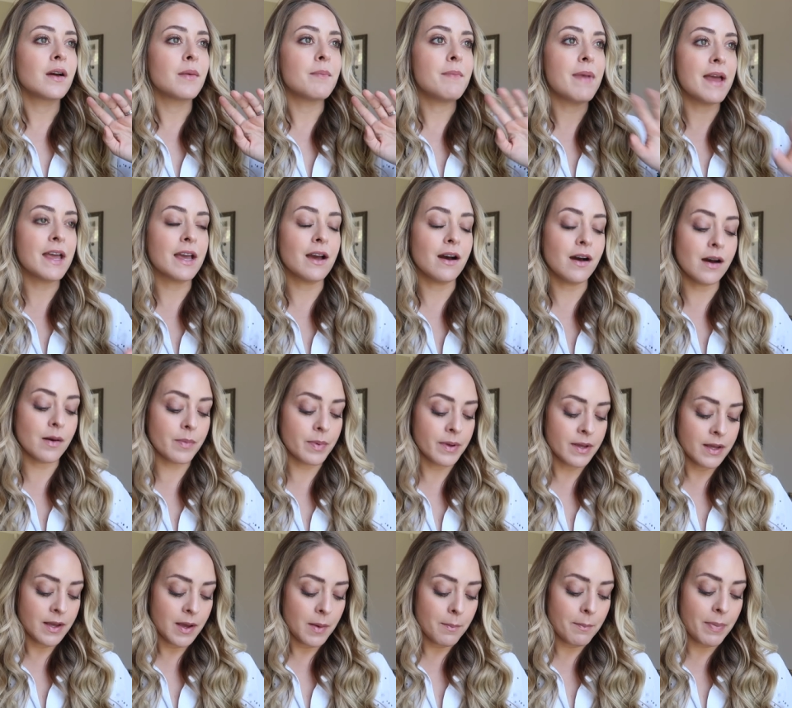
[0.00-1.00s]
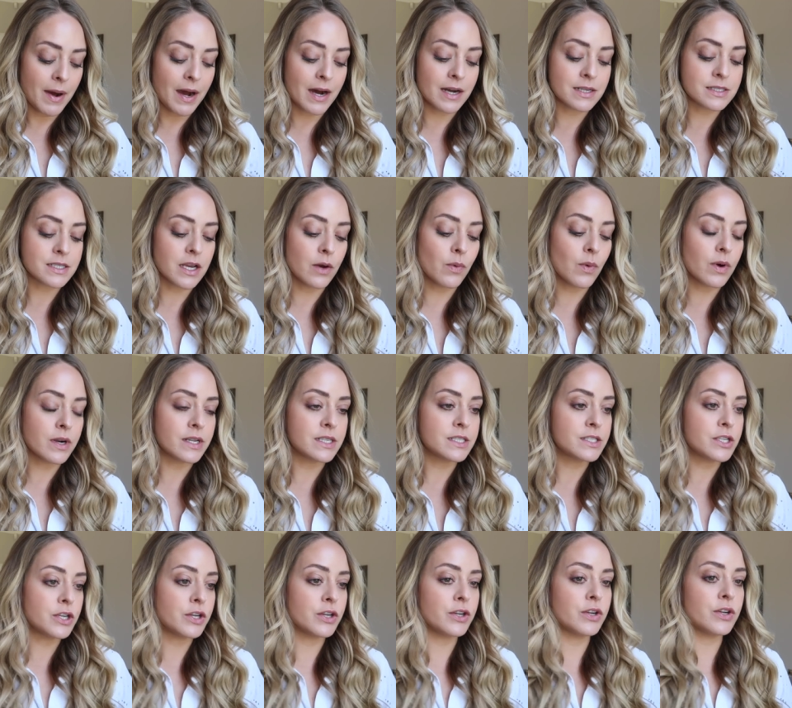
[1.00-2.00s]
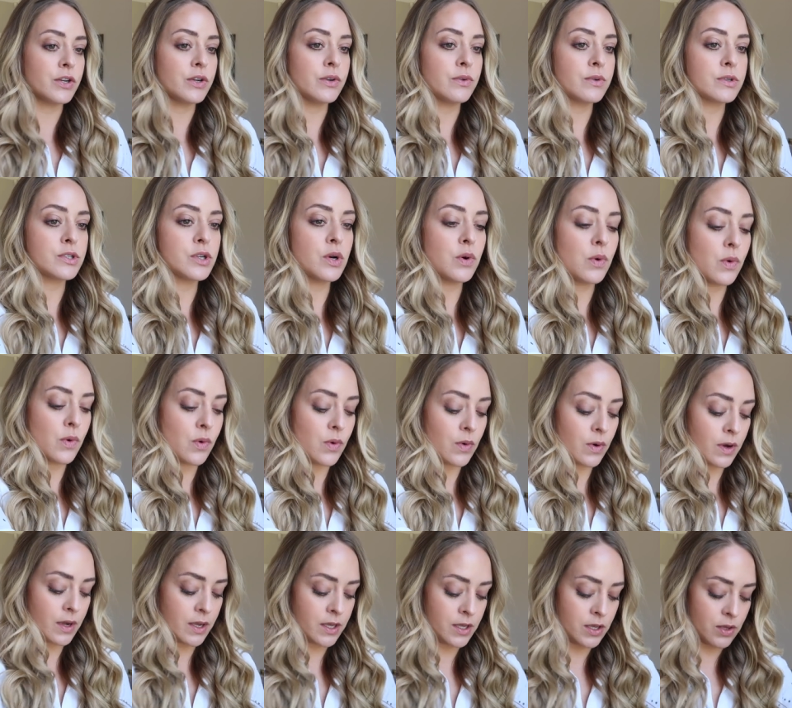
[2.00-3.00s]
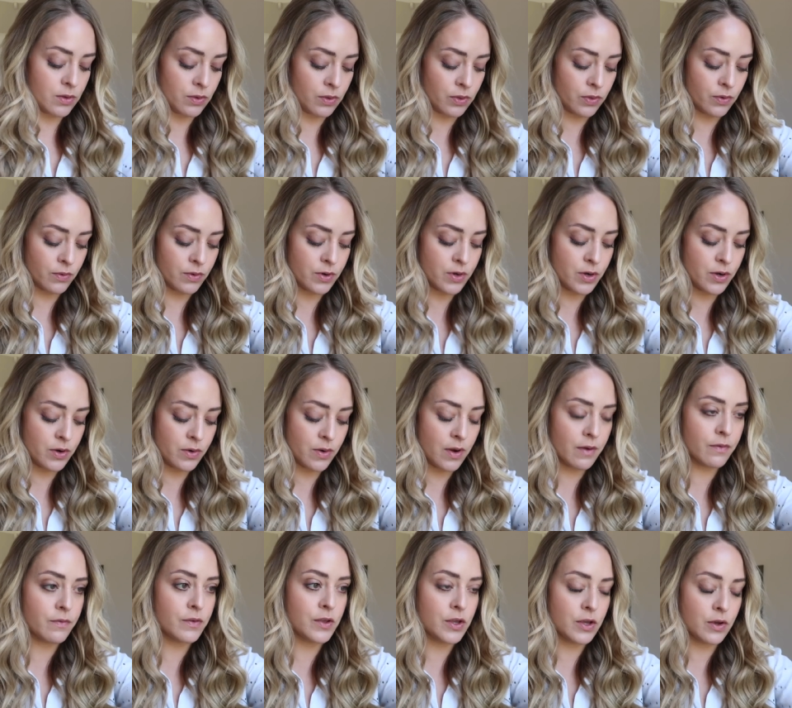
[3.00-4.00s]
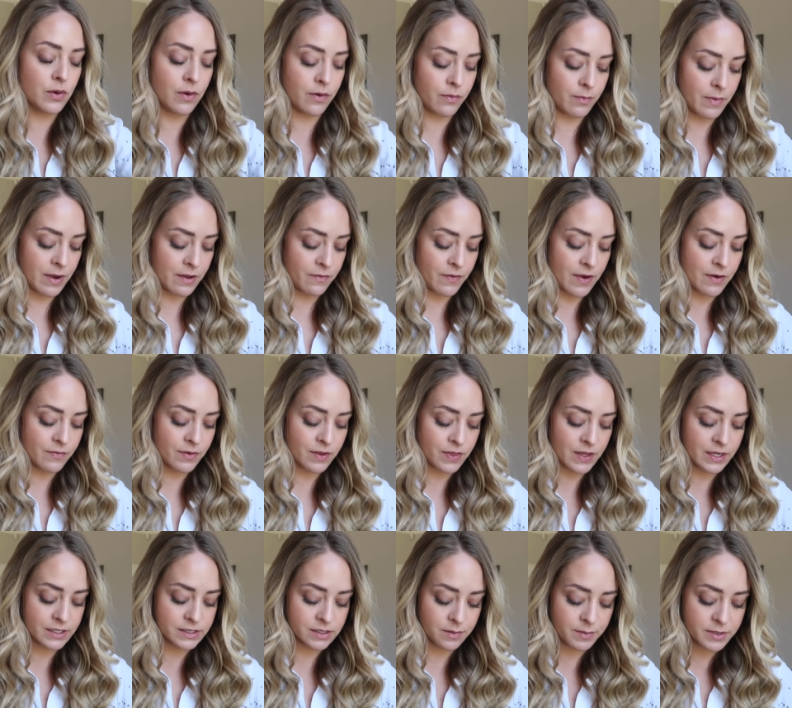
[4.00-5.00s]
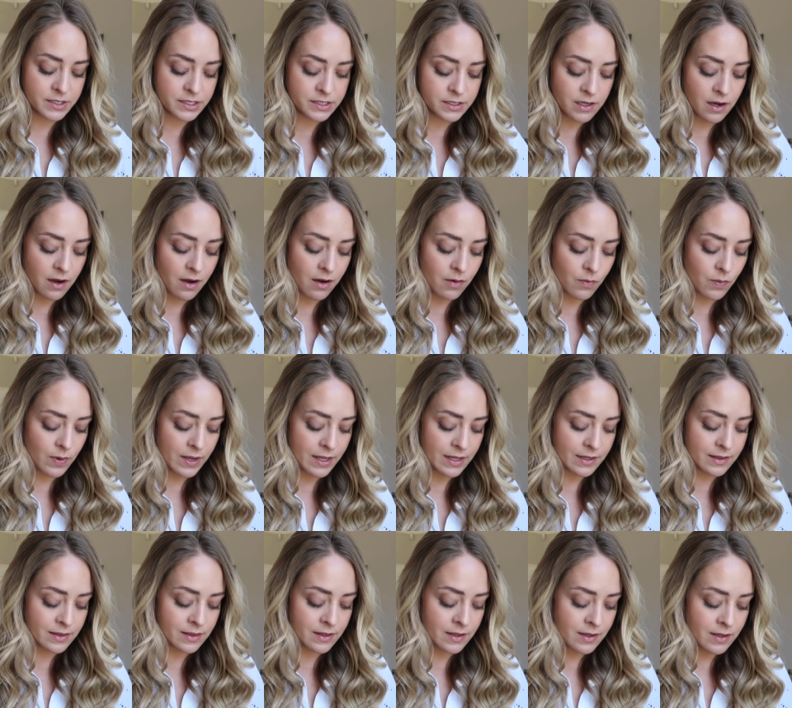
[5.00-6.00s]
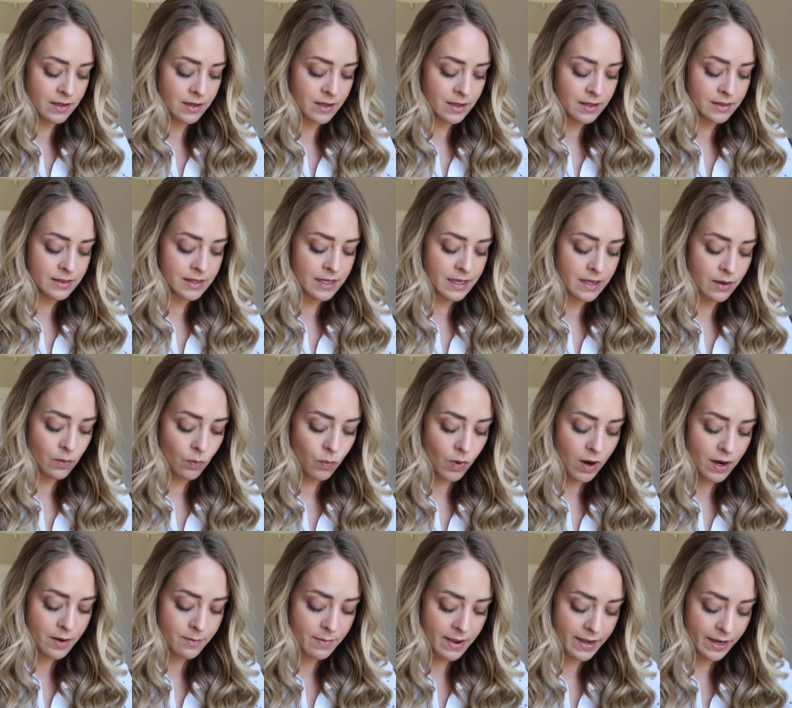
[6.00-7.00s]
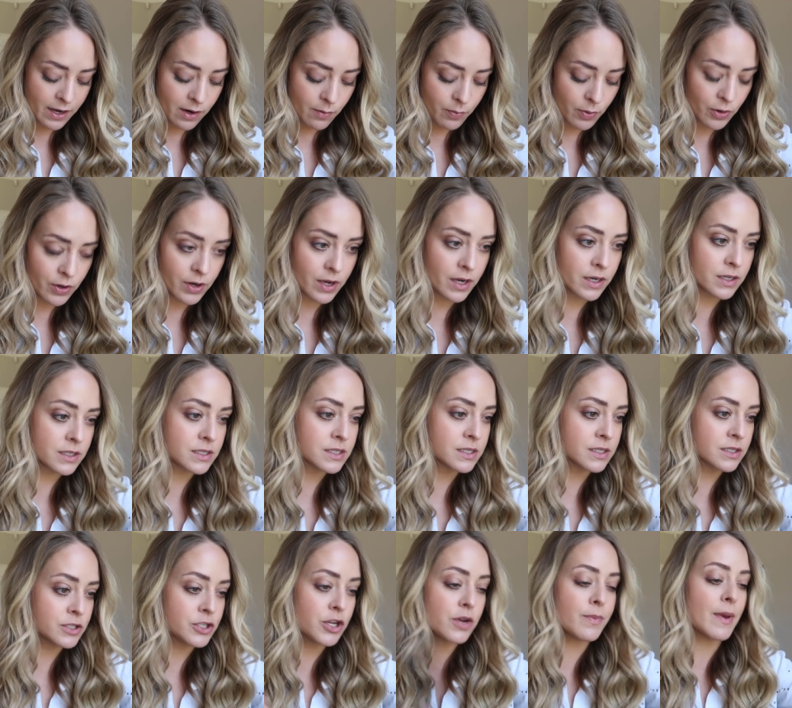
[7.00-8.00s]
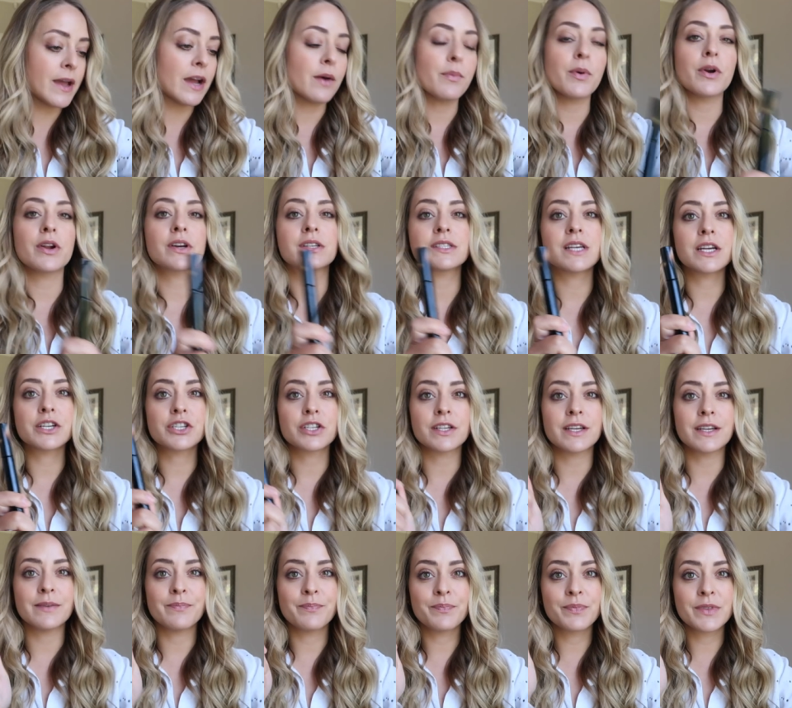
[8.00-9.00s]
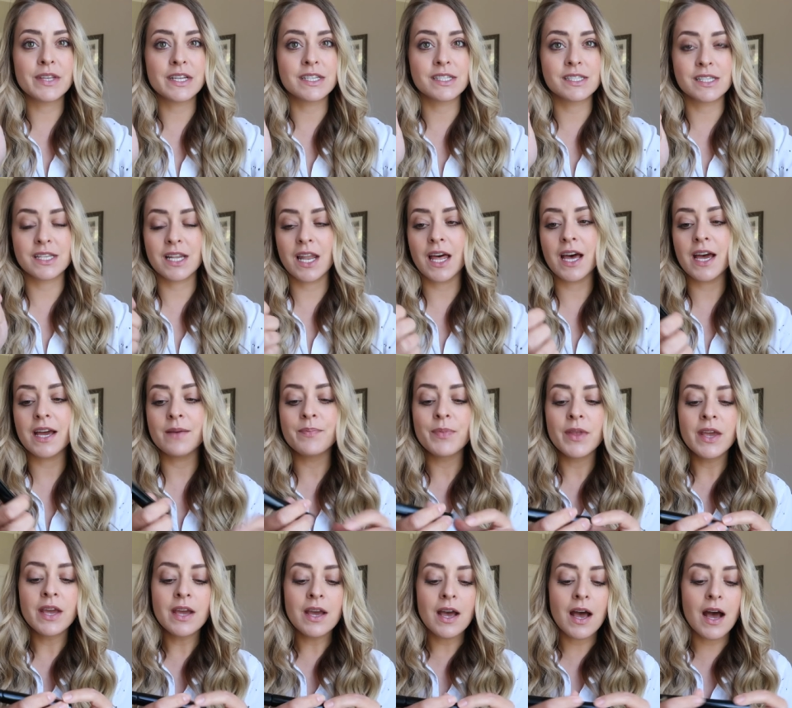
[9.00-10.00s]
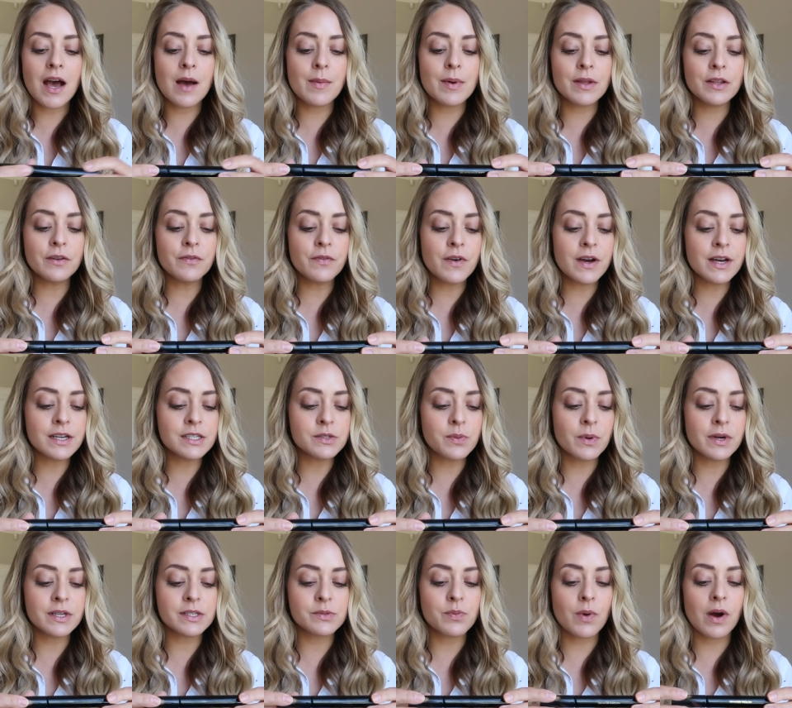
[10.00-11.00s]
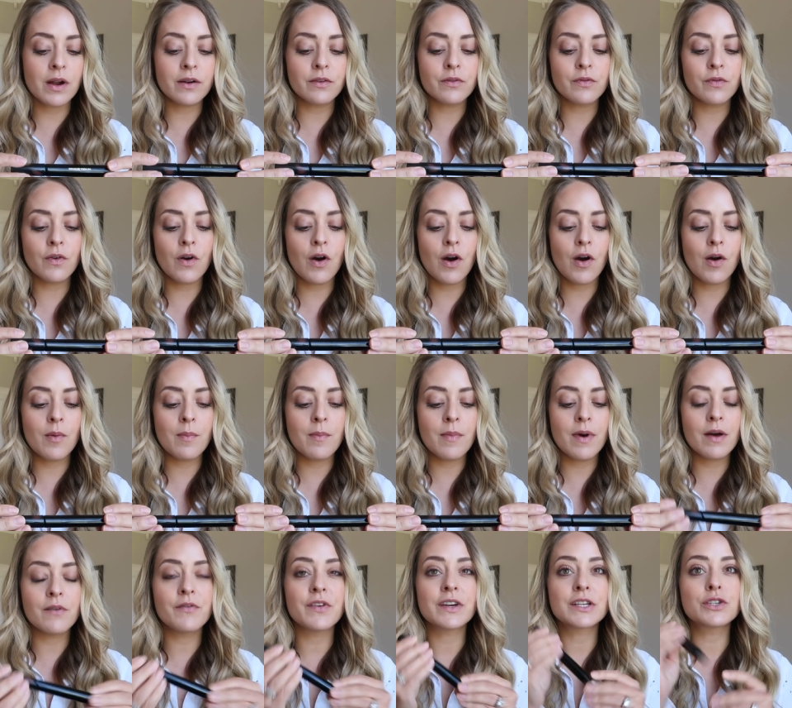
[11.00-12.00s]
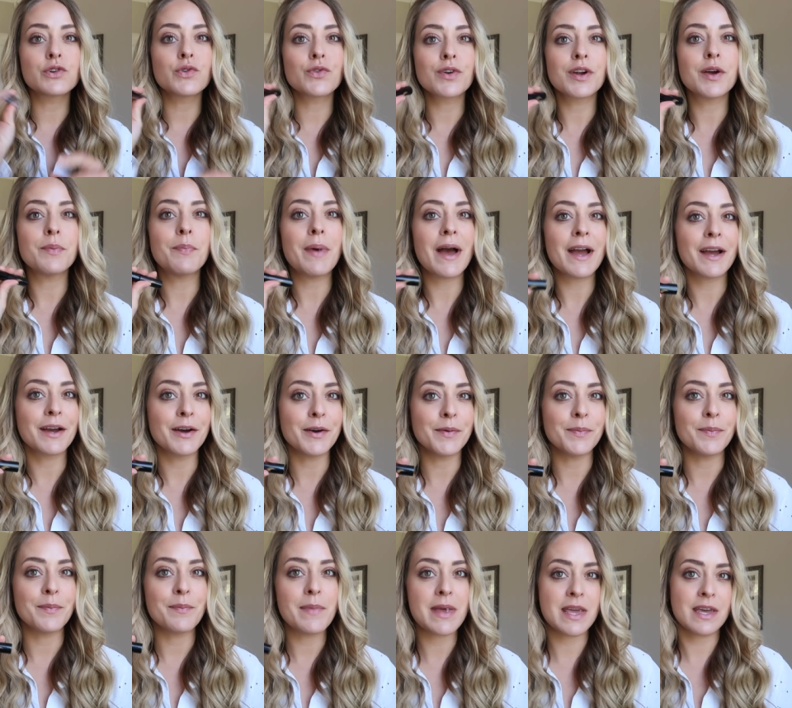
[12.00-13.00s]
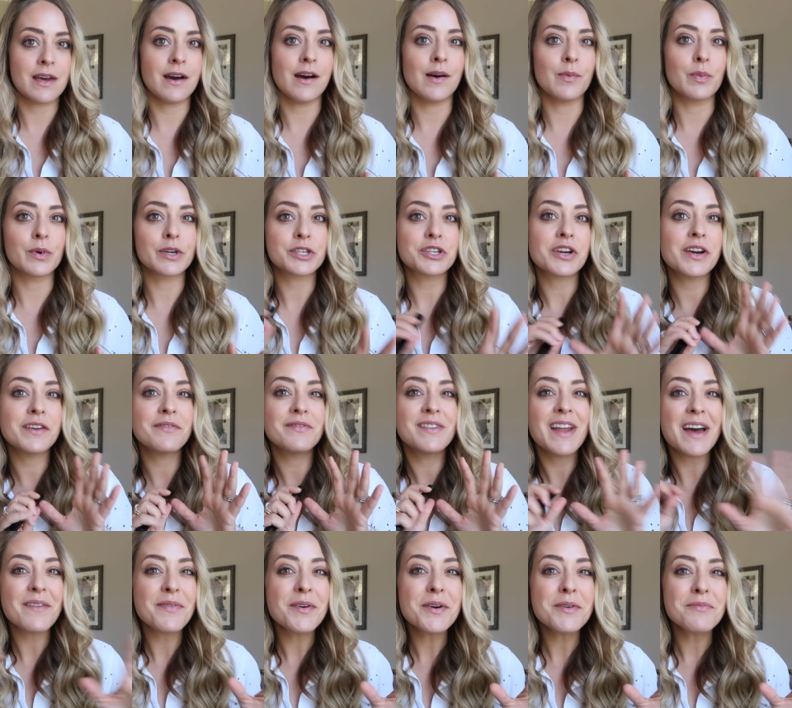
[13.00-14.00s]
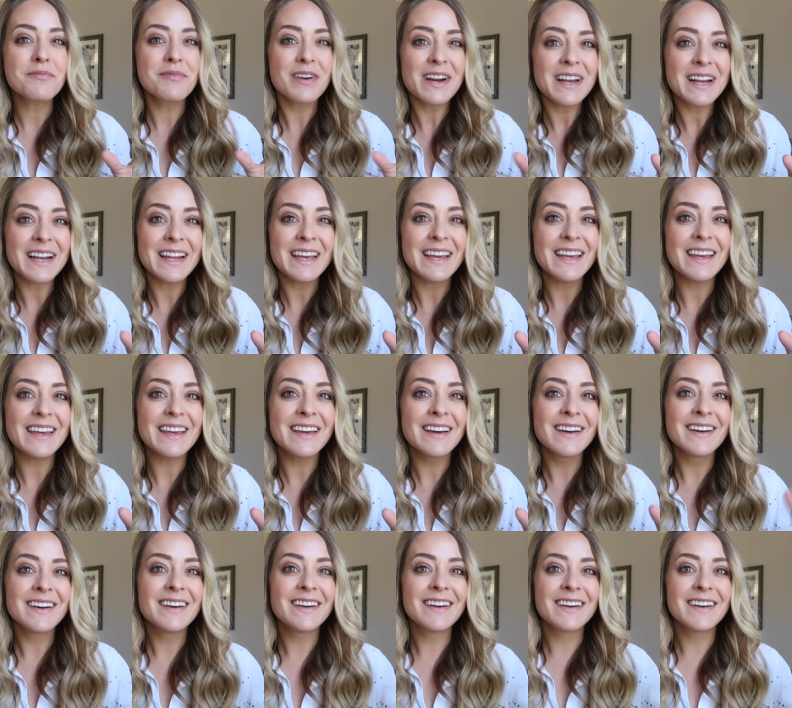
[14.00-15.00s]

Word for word: makeup, but I wanted to talk you through a few of my favorite things. I'm going to start with the one makeup product, two makeup products actually, it is a lie. Um, and the first one is one from Victoria Beckham Makeup, which I've never really